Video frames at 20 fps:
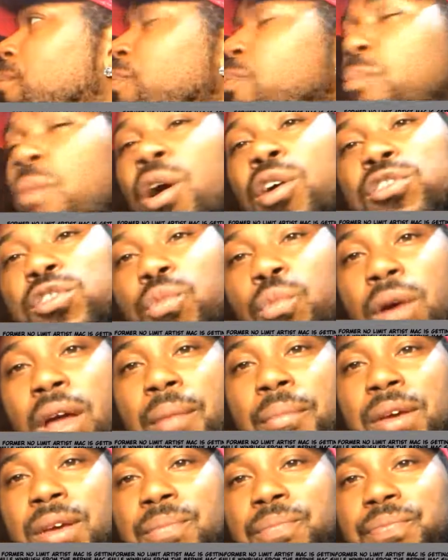Most
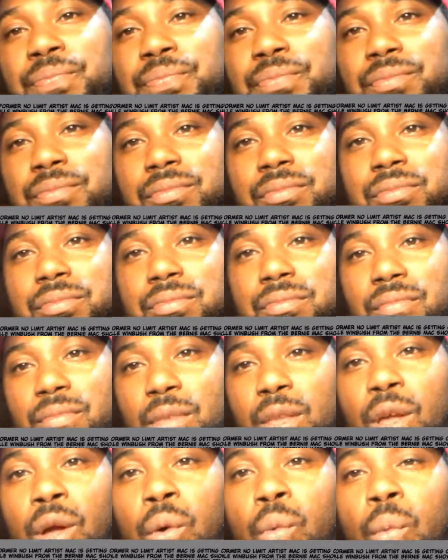women
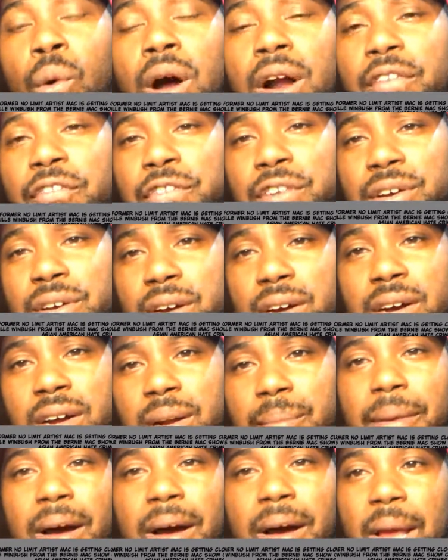want to feel
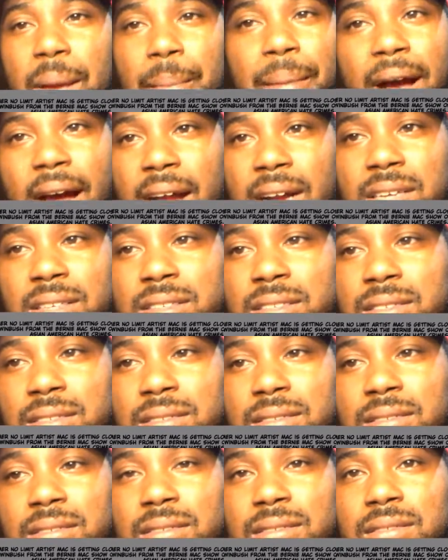good about their bodies,
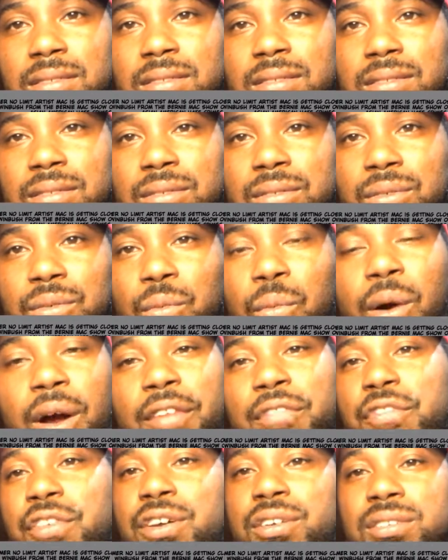
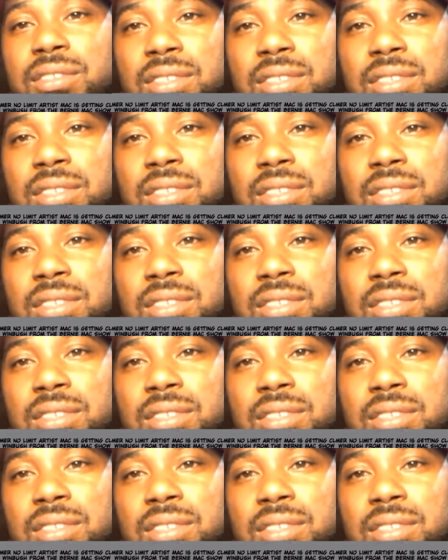want to feel